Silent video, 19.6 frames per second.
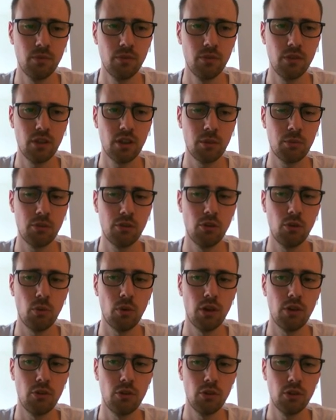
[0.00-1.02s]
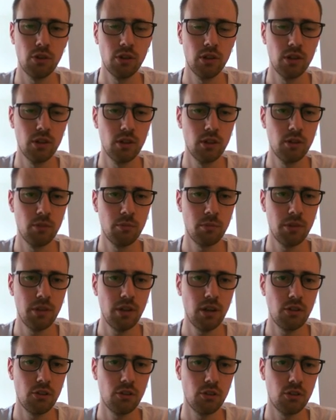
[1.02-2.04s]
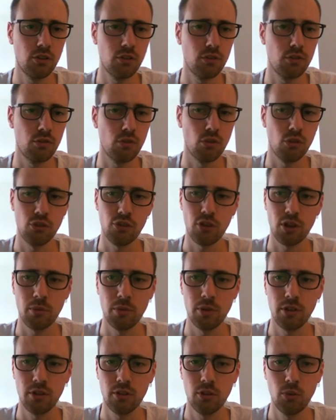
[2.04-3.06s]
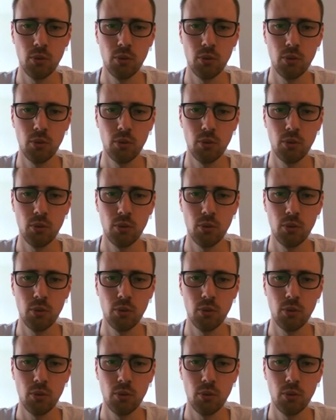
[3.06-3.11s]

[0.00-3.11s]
capture the white rook, but now it's just a forced checkmate.